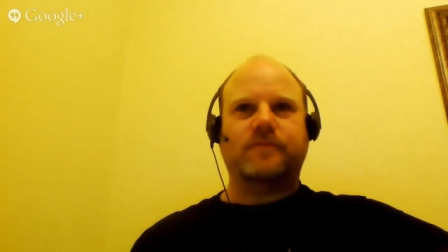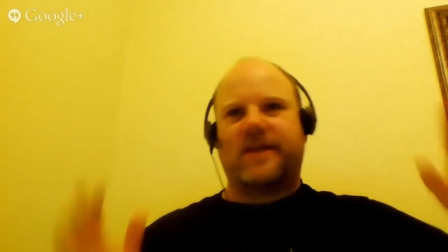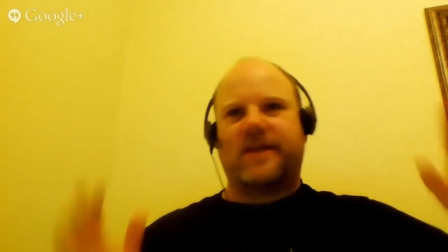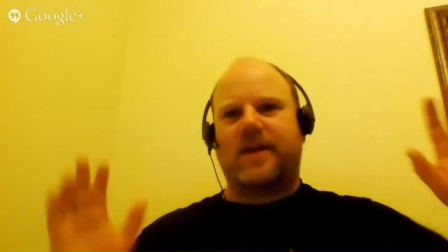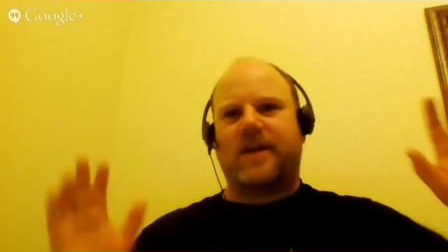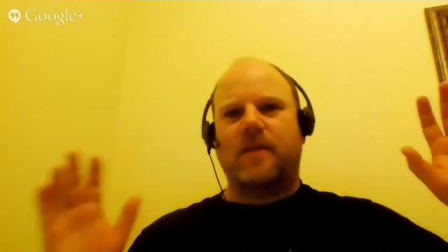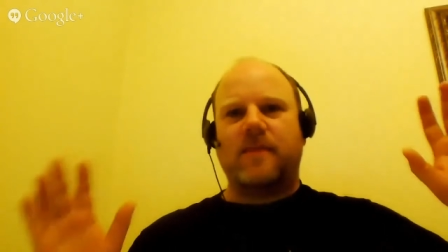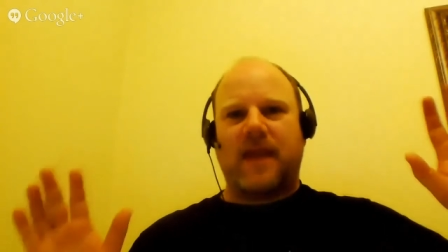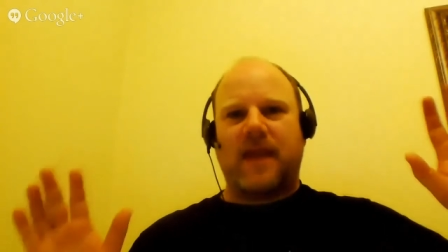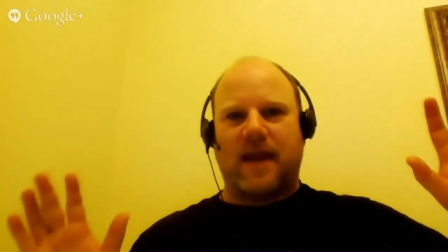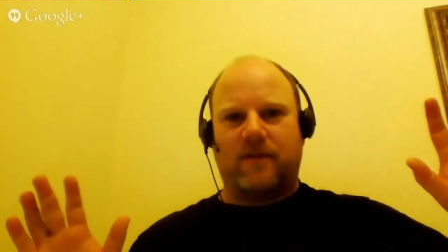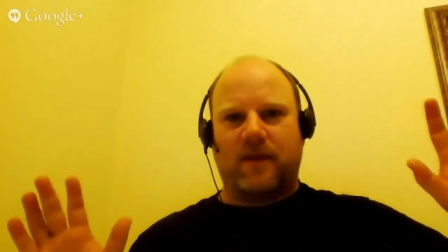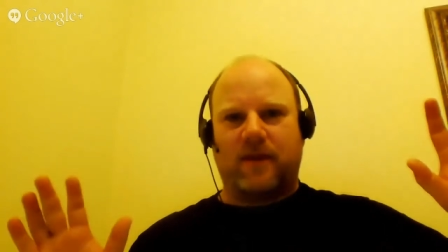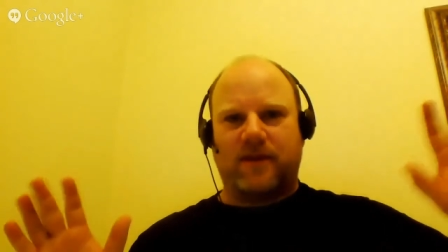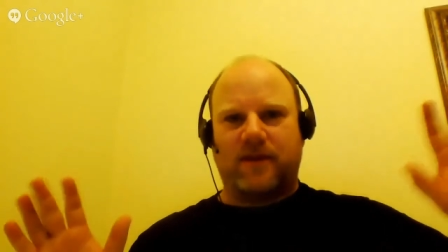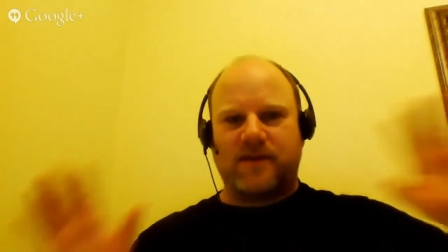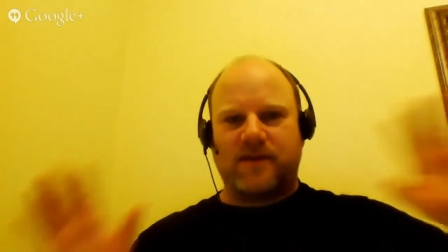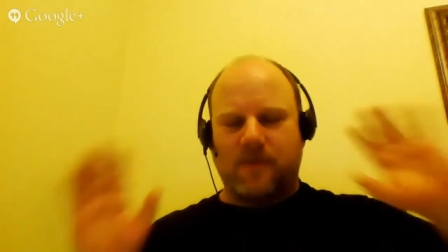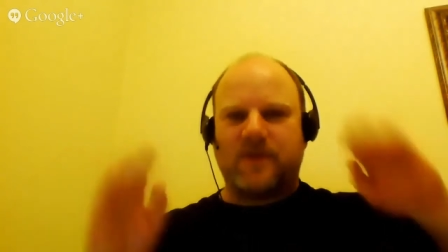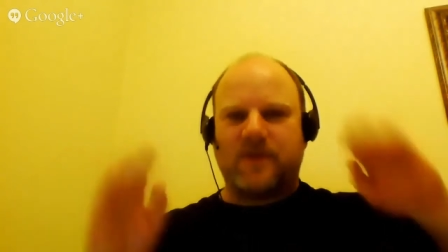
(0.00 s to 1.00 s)
can be anything,
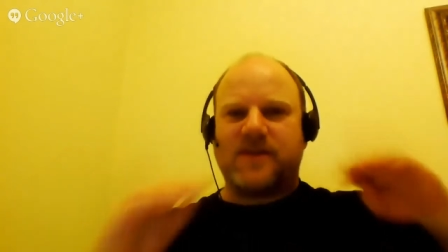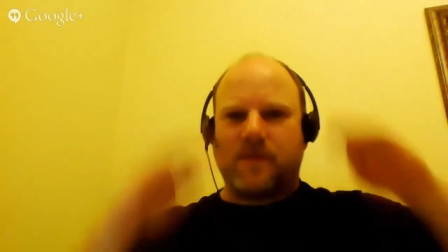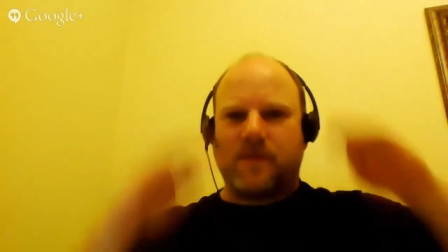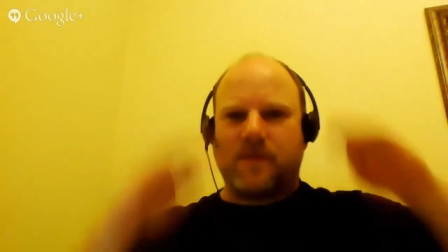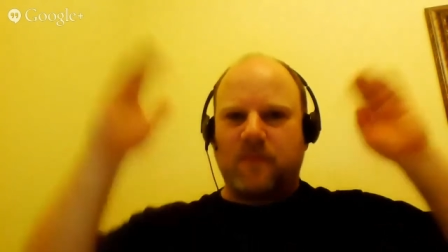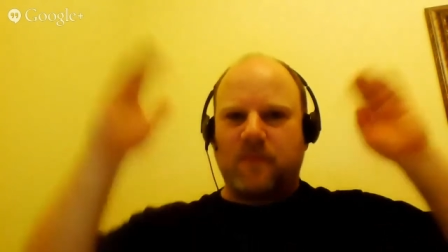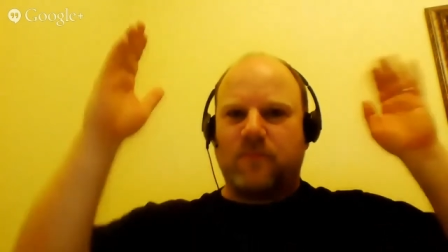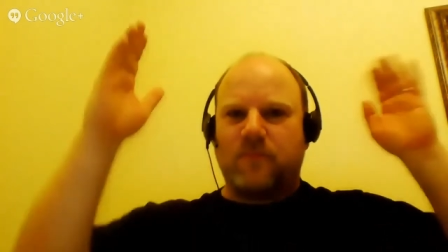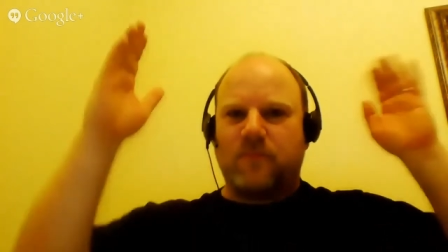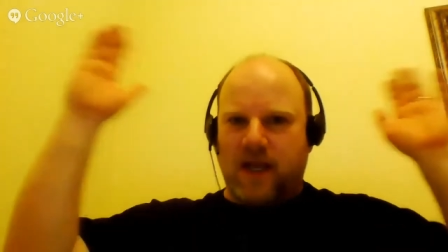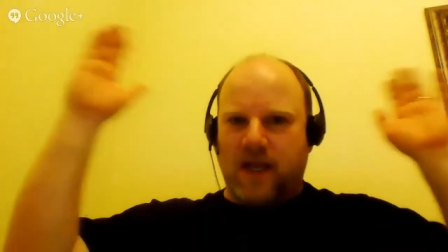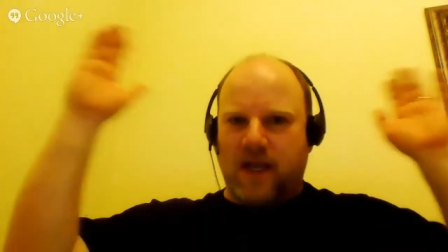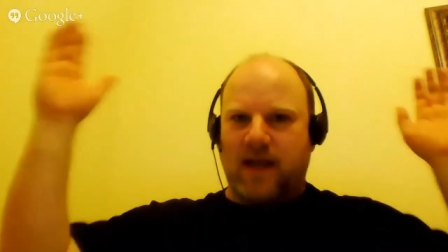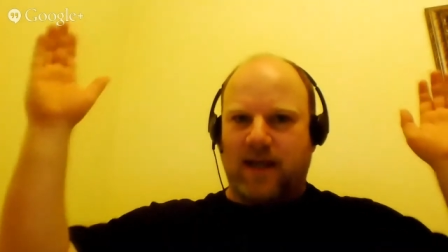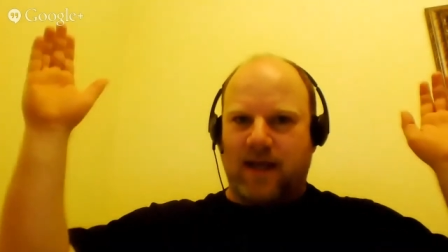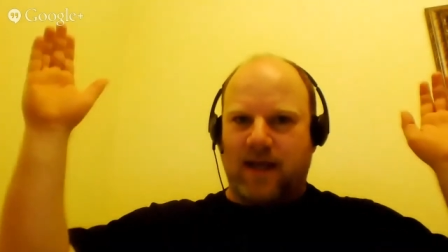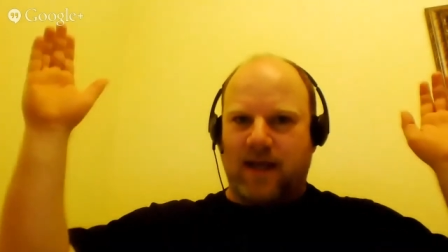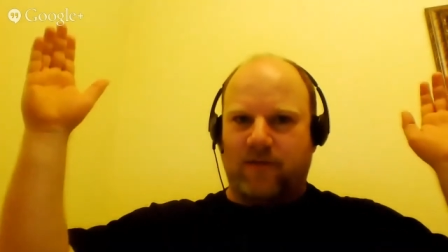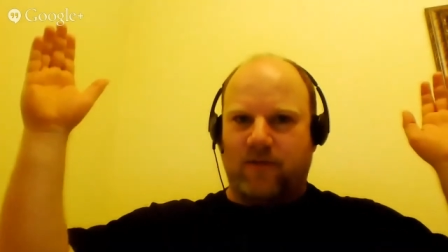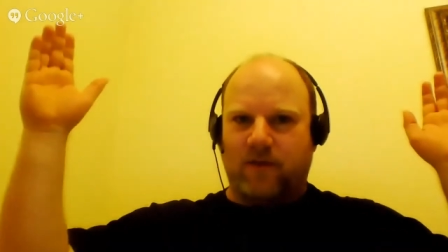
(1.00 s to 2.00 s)
some, but something pretty high
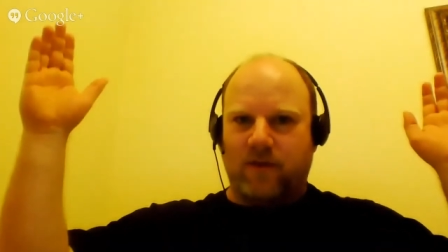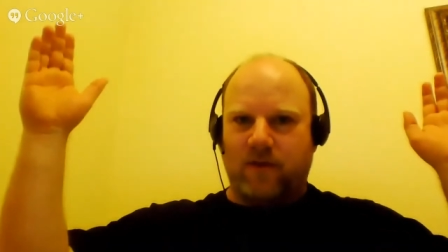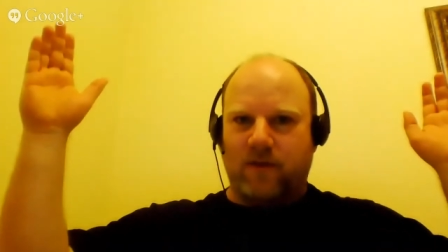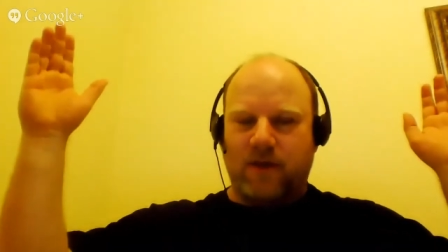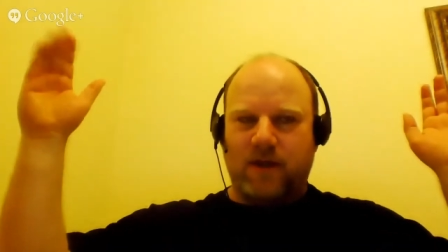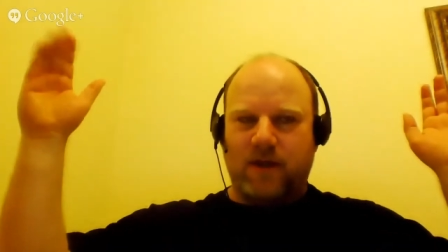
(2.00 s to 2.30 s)
level.